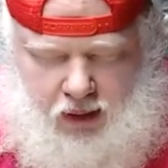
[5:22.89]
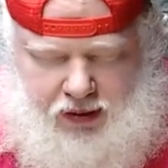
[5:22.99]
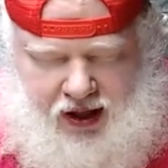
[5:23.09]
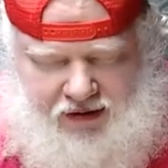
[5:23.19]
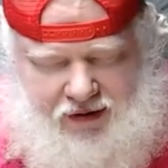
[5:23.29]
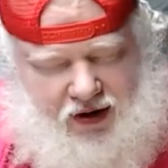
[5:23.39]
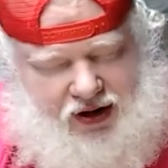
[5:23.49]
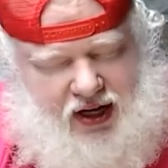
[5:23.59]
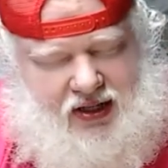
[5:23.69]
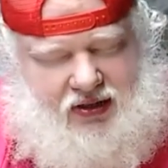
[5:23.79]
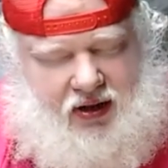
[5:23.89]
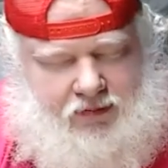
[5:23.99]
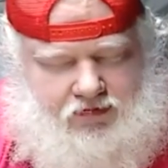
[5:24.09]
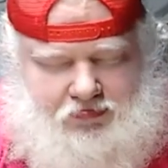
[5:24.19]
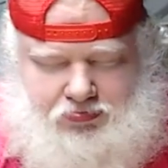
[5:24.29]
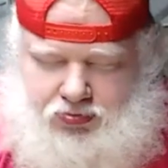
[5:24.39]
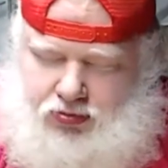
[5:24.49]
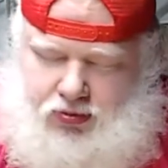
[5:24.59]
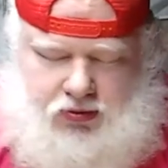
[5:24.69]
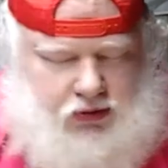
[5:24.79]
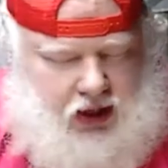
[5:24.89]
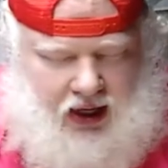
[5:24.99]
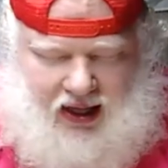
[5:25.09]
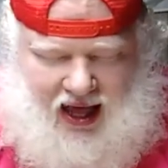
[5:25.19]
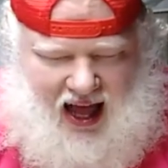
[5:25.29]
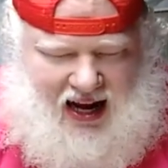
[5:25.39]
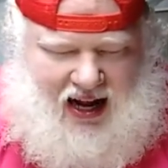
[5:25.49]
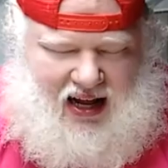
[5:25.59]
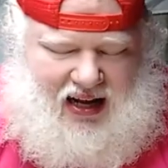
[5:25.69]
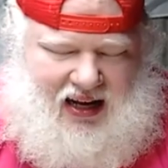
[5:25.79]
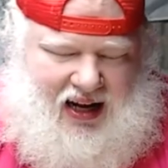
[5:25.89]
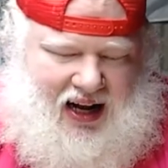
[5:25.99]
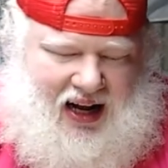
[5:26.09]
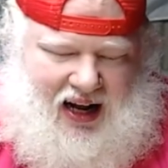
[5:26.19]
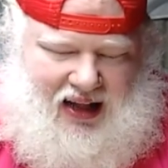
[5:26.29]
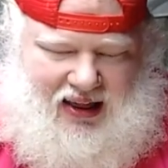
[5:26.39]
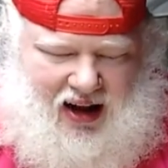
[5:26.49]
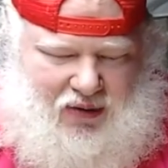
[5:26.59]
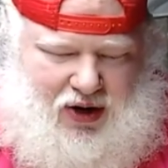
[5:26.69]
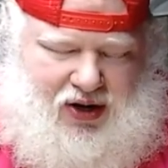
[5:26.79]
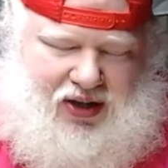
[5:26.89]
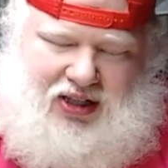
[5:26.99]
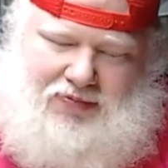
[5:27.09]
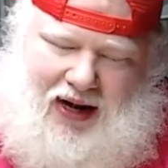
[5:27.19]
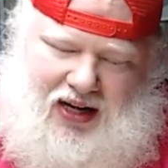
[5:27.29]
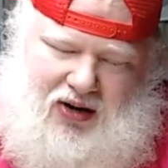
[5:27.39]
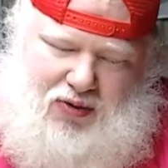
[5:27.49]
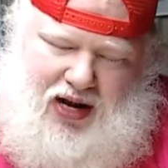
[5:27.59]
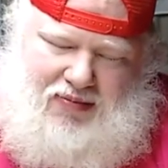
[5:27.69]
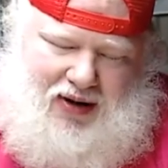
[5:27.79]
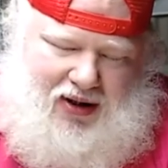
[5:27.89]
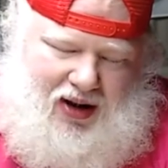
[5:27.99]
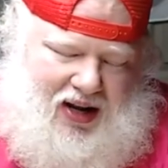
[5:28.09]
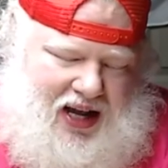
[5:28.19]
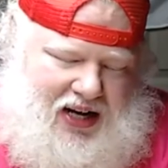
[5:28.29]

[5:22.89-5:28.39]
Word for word: but that's very nice. Um, again, uh, a lot of what you expect in a wheat, but a lot of